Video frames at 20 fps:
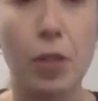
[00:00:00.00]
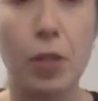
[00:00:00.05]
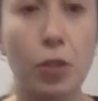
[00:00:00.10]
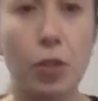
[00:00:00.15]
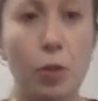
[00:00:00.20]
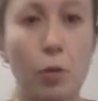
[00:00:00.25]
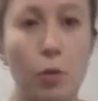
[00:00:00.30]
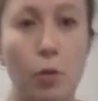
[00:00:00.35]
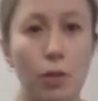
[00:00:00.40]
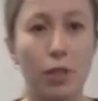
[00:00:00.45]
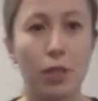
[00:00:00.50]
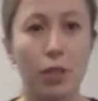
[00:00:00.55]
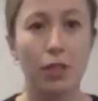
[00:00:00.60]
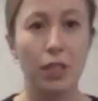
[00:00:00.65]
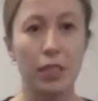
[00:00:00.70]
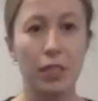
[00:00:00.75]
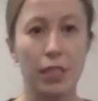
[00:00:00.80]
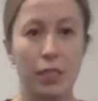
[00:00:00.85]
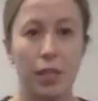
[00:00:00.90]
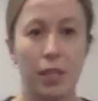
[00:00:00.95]

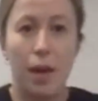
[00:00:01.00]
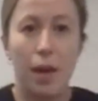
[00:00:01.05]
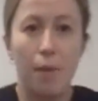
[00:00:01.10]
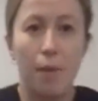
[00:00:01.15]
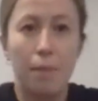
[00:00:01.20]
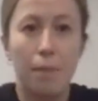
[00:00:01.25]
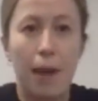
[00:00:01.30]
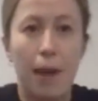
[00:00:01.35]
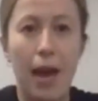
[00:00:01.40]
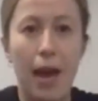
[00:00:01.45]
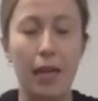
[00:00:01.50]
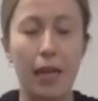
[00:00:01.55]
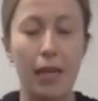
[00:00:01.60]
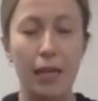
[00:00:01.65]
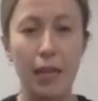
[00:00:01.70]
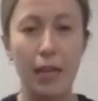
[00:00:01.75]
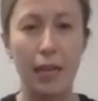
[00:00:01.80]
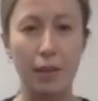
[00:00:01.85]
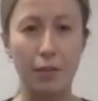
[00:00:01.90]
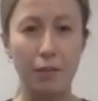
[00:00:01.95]
Shoulders
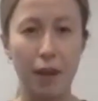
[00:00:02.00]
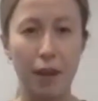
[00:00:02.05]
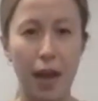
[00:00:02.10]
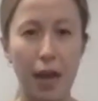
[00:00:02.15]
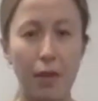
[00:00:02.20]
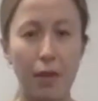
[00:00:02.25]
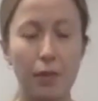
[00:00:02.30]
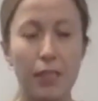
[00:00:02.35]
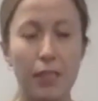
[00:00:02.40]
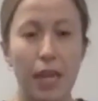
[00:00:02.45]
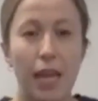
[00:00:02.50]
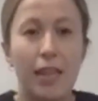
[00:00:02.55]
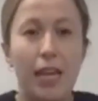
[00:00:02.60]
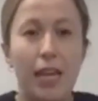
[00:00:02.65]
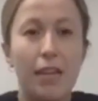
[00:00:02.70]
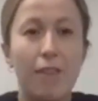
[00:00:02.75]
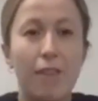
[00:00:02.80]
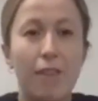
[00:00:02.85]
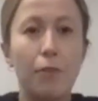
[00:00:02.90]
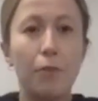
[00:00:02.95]
back and around, and
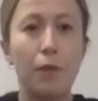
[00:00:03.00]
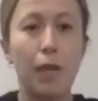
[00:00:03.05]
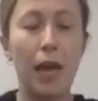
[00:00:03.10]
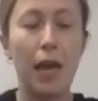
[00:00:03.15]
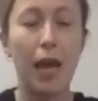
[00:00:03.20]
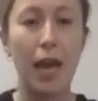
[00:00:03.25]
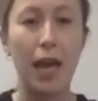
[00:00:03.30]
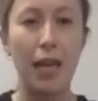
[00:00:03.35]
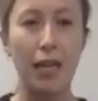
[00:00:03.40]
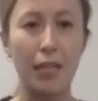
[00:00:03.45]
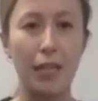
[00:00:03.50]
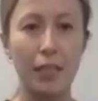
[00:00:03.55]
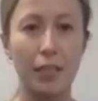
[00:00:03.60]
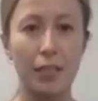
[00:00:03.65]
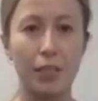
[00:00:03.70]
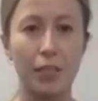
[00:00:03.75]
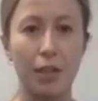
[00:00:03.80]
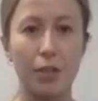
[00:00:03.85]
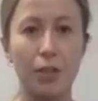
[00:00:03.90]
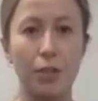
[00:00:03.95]
then if you can,
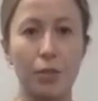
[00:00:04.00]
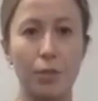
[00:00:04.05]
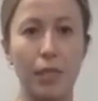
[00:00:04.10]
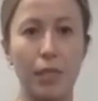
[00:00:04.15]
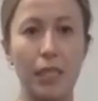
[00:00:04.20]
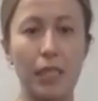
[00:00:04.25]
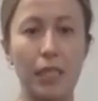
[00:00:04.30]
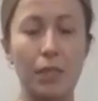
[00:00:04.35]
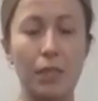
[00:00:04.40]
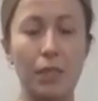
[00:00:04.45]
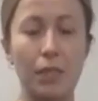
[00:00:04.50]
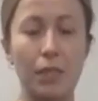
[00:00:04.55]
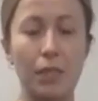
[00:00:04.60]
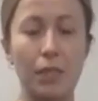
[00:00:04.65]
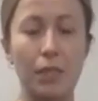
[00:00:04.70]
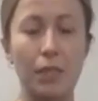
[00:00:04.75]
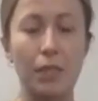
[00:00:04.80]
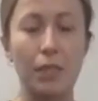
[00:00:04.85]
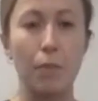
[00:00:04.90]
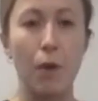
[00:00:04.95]
start doing
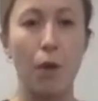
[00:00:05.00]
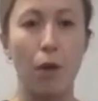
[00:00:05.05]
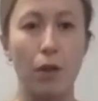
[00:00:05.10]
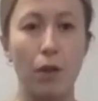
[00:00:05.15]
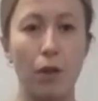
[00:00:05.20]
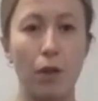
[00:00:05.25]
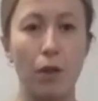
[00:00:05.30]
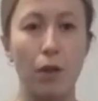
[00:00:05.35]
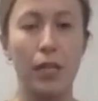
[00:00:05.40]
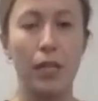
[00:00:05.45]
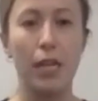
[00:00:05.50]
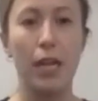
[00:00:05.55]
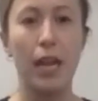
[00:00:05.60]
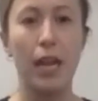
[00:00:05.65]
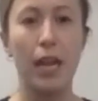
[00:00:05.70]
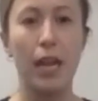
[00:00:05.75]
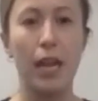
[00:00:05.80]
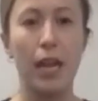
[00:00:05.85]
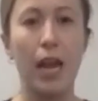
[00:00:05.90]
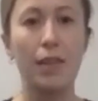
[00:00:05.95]
smaller, and
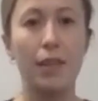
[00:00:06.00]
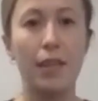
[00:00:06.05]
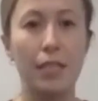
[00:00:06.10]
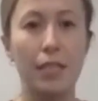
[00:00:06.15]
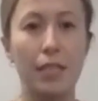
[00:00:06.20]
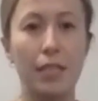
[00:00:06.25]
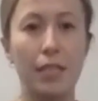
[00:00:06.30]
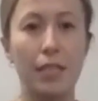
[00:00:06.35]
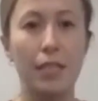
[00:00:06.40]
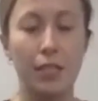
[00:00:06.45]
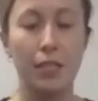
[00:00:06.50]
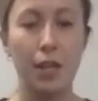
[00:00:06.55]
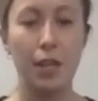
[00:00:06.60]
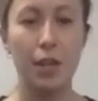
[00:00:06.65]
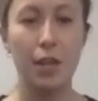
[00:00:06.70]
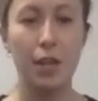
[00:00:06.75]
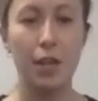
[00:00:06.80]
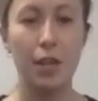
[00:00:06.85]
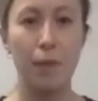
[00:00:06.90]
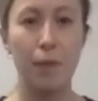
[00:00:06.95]
then start making
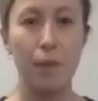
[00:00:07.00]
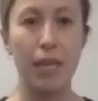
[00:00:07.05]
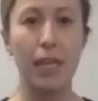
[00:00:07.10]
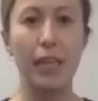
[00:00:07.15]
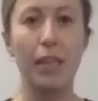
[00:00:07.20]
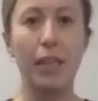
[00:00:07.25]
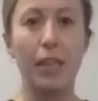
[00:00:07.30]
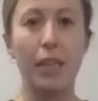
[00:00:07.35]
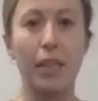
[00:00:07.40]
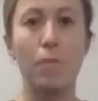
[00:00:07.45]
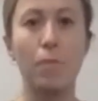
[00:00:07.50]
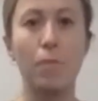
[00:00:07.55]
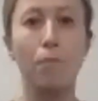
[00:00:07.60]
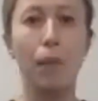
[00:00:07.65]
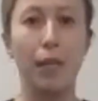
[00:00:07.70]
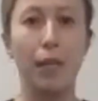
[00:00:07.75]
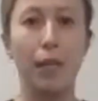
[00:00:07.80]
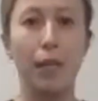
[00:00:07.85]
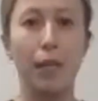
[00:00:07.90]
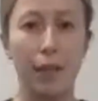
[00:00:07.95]
them bigger
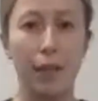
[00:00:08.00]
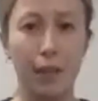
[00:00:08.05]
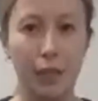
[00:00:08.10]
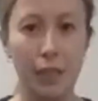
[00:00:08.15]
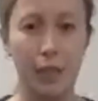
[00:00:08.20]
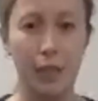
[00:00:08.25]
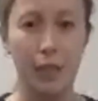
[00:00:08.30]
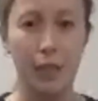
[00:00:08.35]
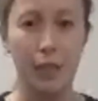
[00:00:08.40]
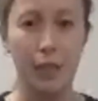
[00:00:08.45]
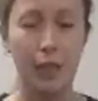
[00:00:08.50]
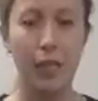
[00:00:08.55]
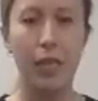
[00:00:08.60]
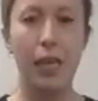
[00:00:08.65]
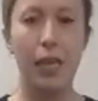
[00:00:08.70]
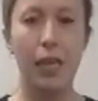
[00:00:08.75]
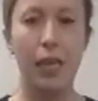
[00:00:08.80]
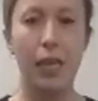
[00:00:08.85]
and bigger